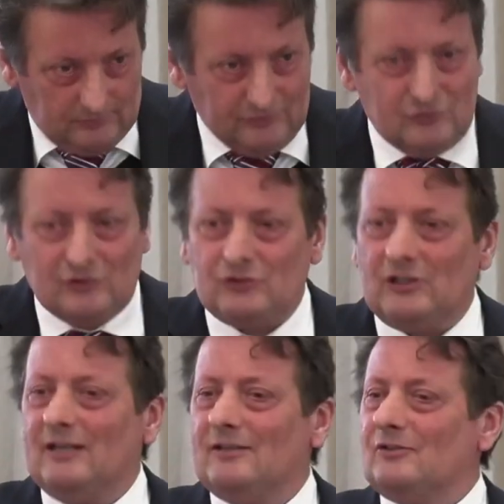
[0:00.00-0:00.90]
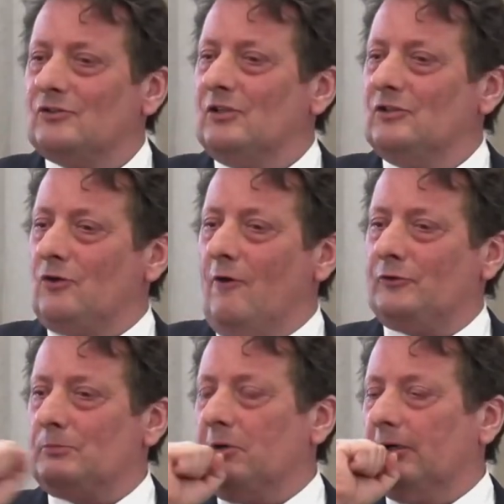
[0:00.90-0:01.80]
His descendants, his
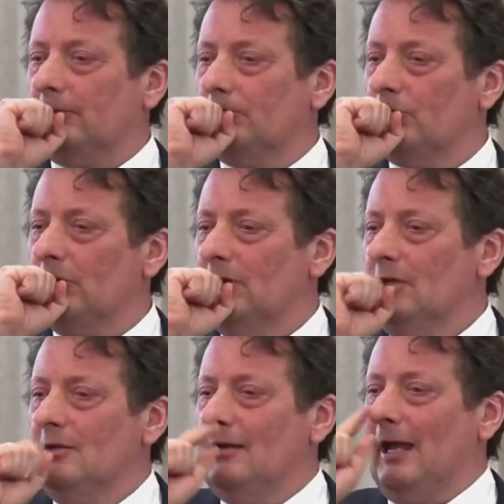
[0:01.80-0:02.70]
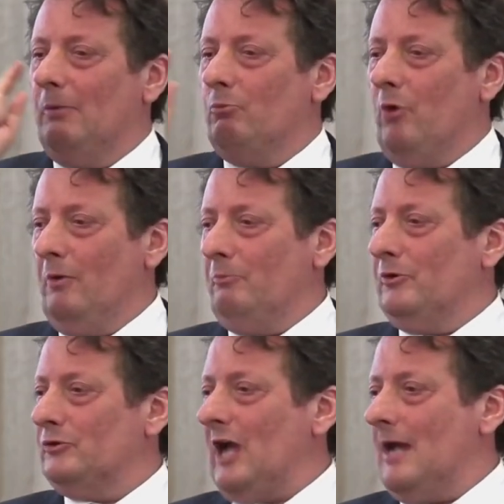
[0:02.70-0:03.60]
offspring. And what
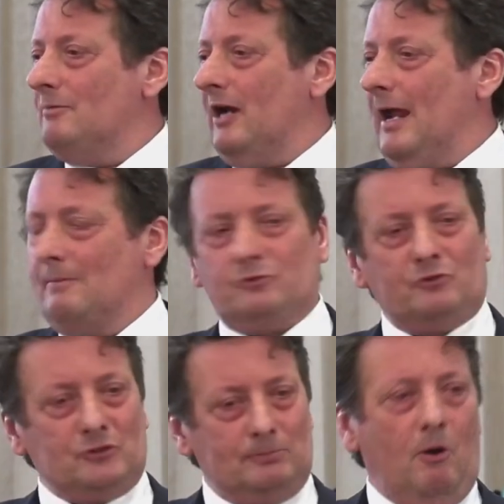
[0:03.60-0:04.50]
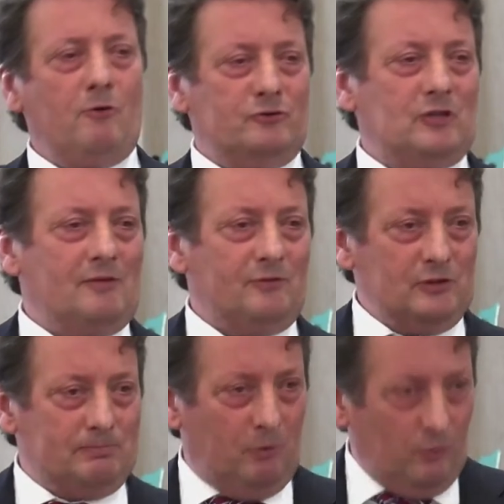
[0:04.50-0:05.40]
was Abraham's response at
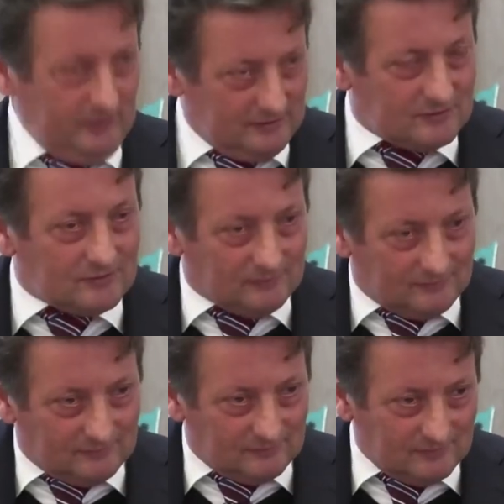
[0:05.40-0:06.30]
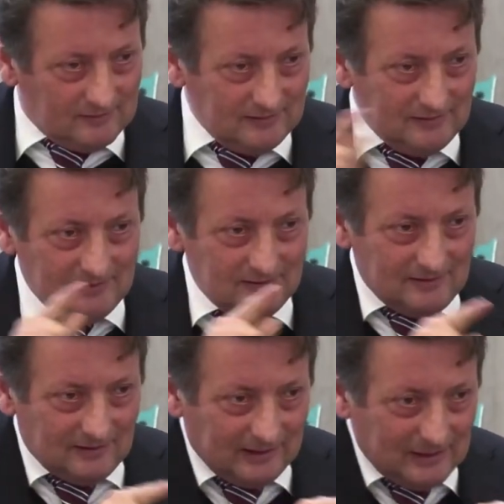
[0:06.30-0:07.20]
this point?
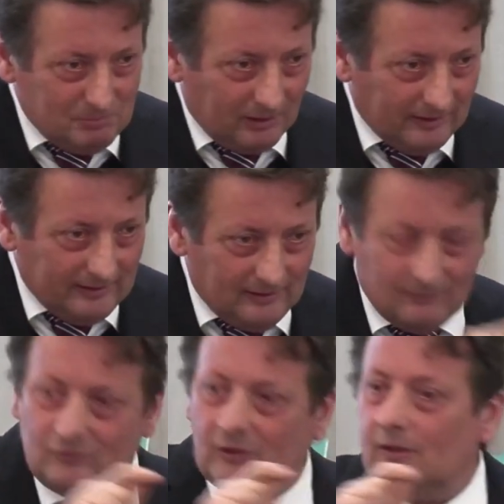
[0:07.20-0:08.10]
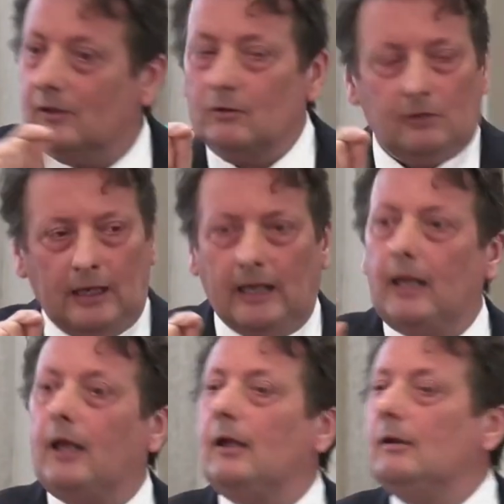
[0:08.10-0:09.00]
He believed,
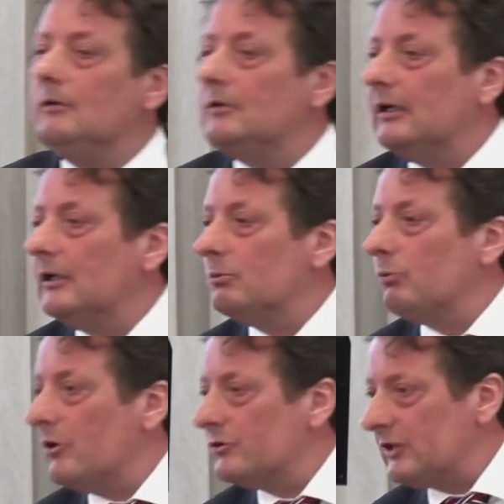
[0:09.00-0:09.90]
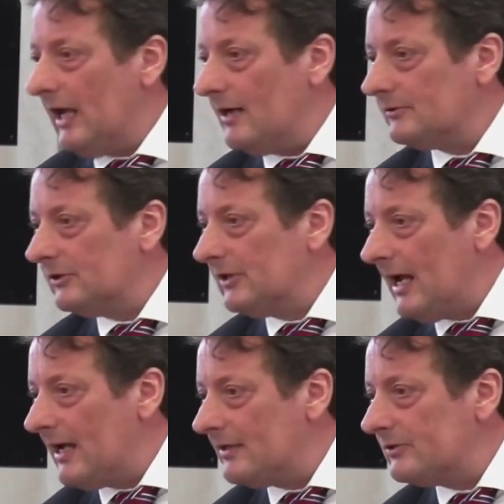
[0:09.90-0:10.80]
and it was counted
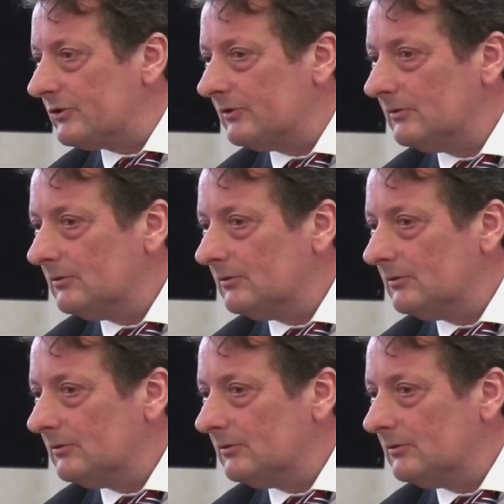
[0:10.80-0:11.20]
as...